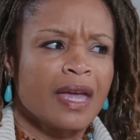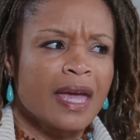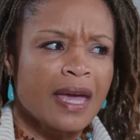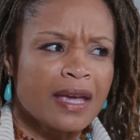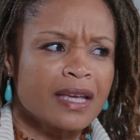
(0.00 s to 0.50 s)

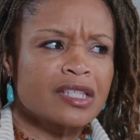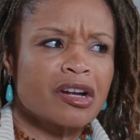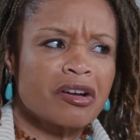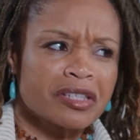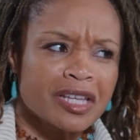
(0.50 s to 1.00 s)
hey,
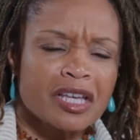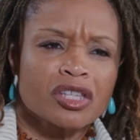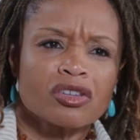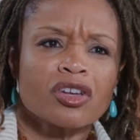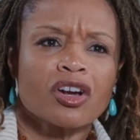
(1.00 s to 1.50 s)
sorry it's taking
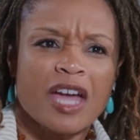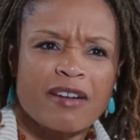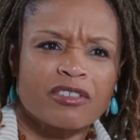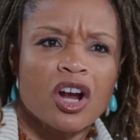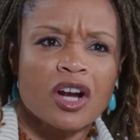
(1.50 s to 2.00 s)
so long,
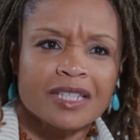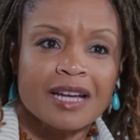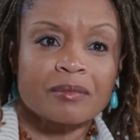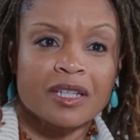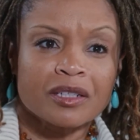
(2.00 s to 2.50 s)
having a hard
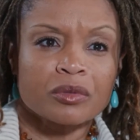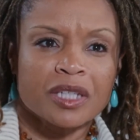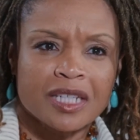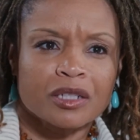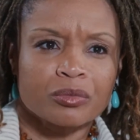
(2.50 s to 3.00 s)
time getting a,
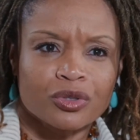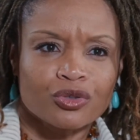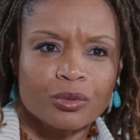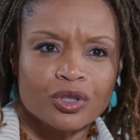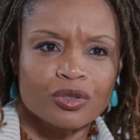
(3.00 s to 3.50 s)
getting a
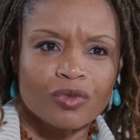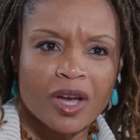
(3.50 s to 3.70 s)
prescription